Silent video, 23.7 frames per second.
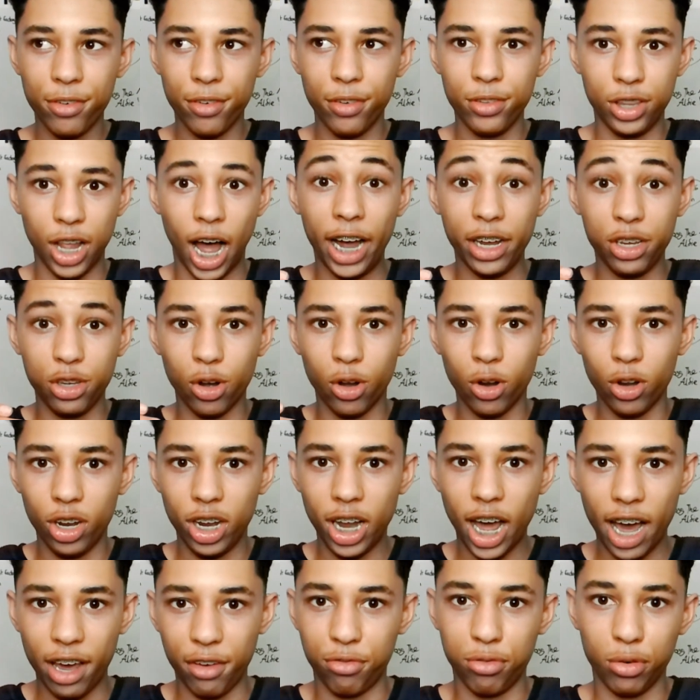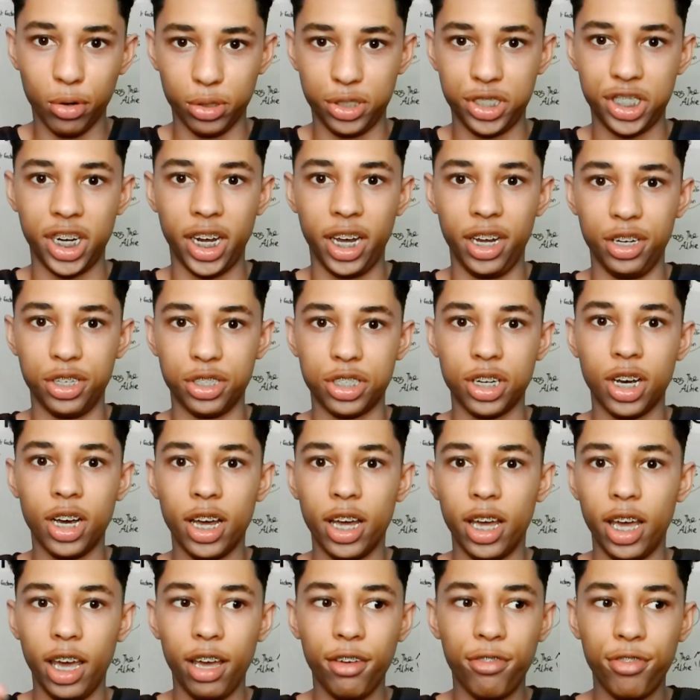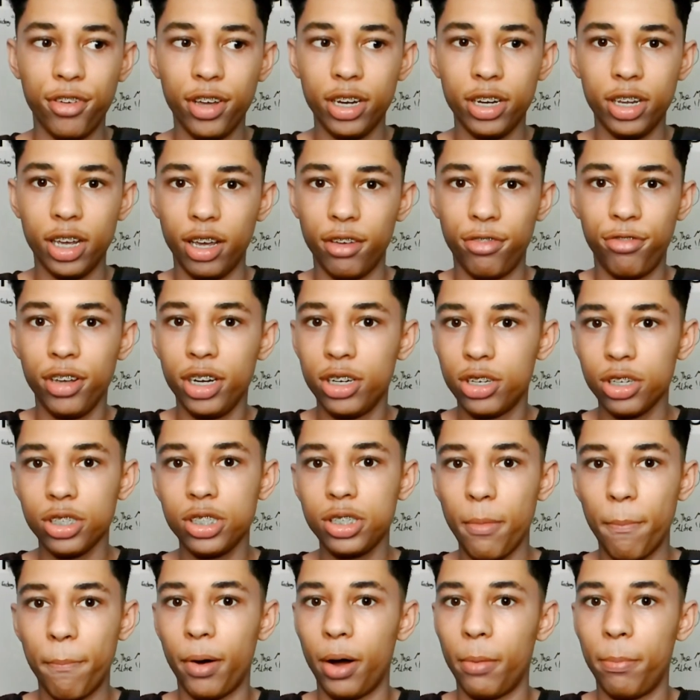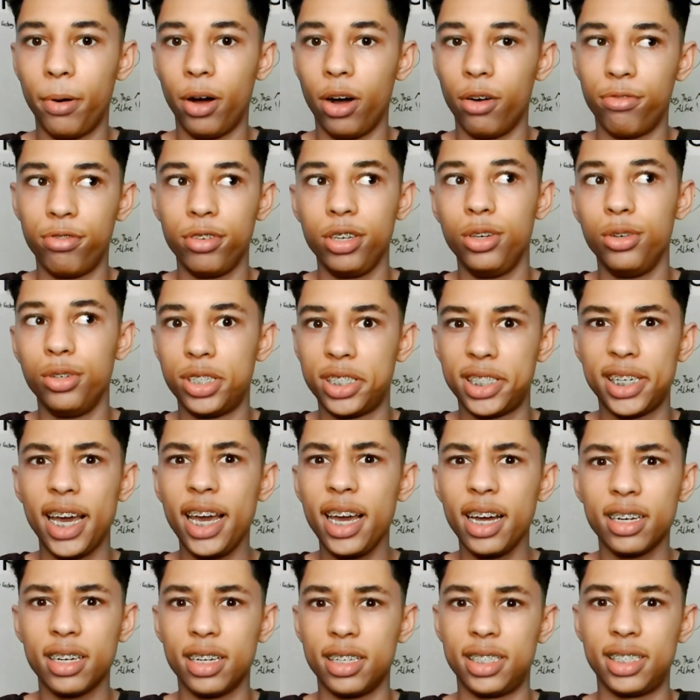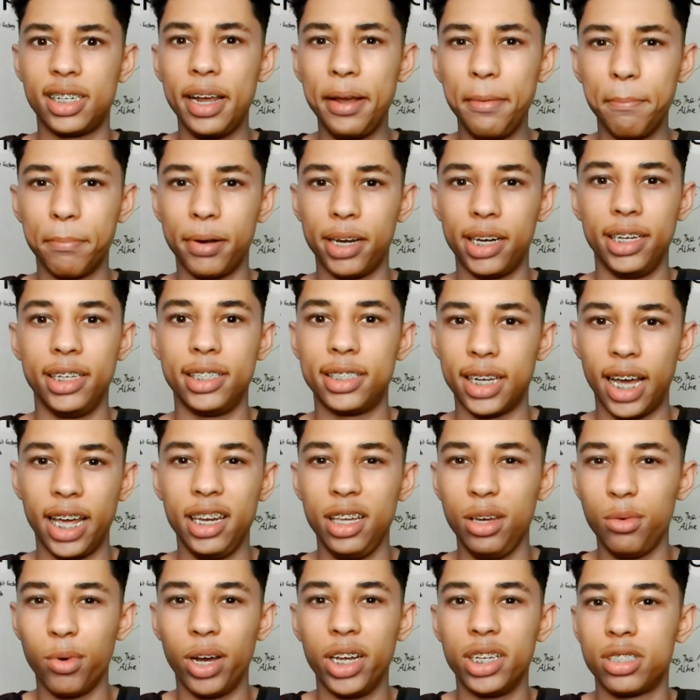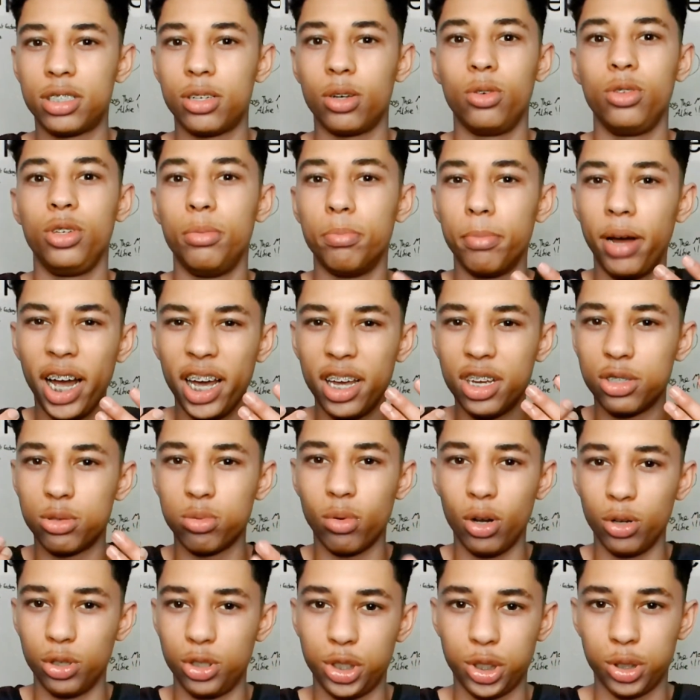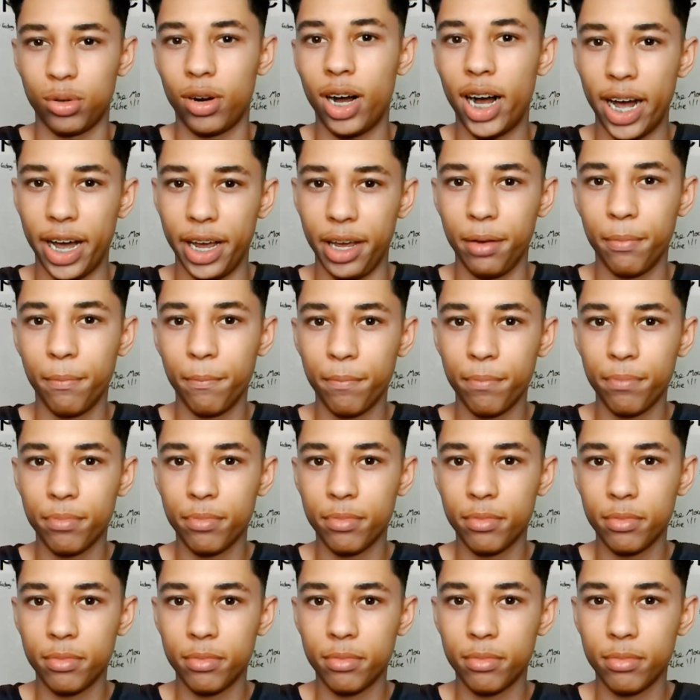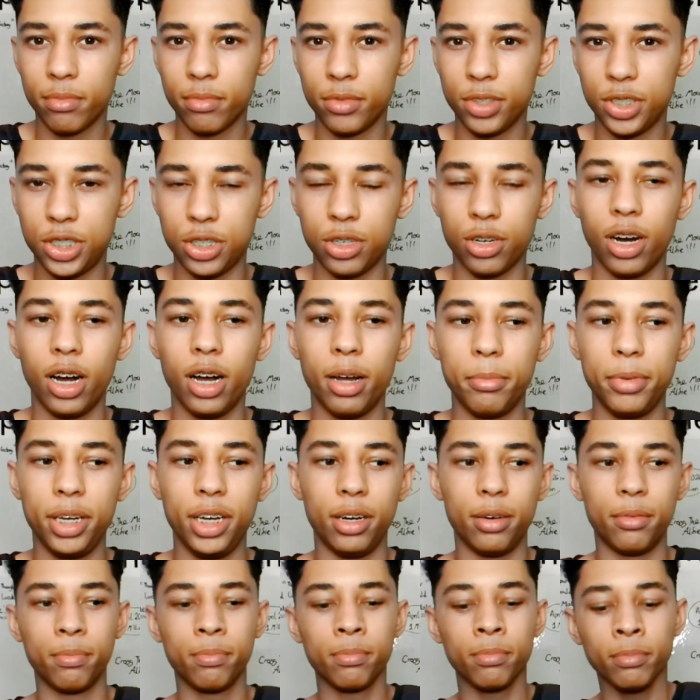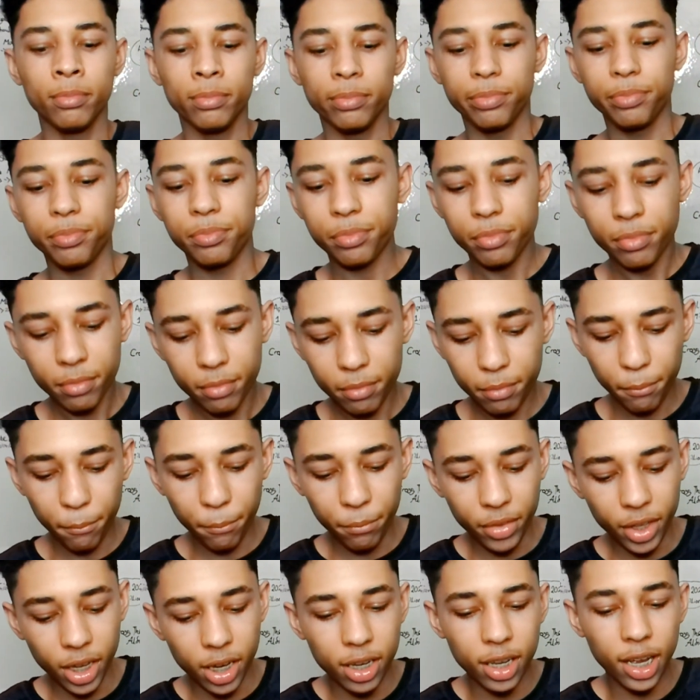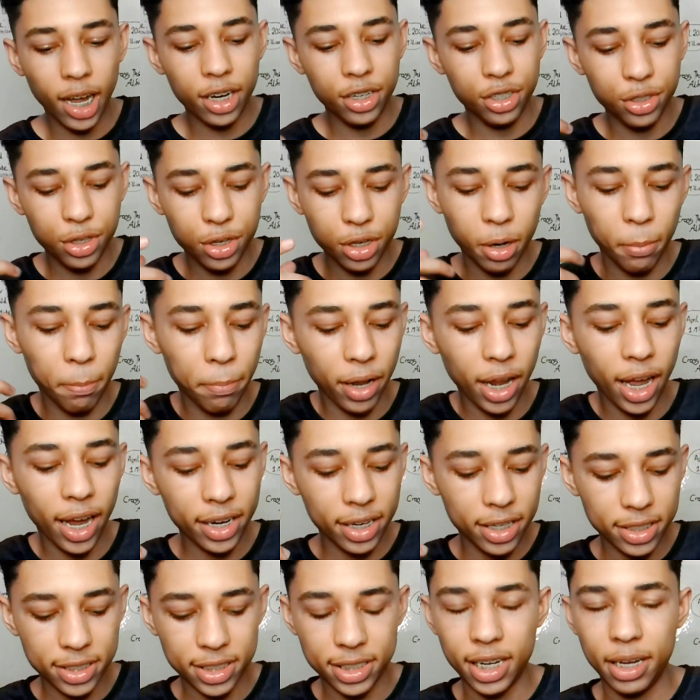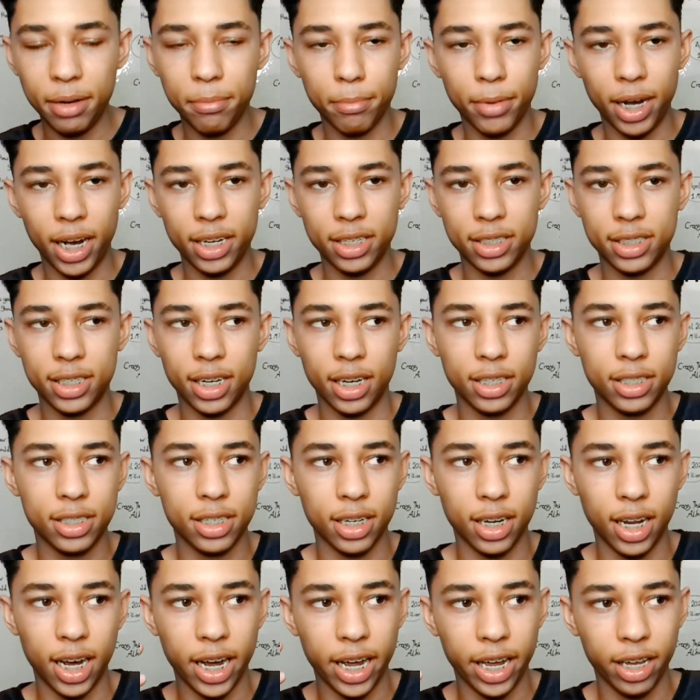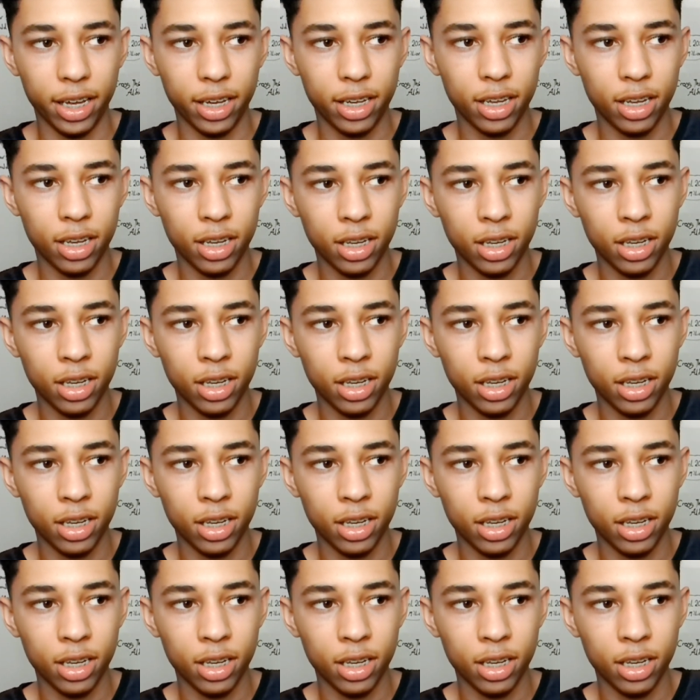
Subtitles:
like your life will change. If it doesn't pop off, you stay at the same place anyway, so you might as well try. Do you know what I mean? And you could apply this same mindset to like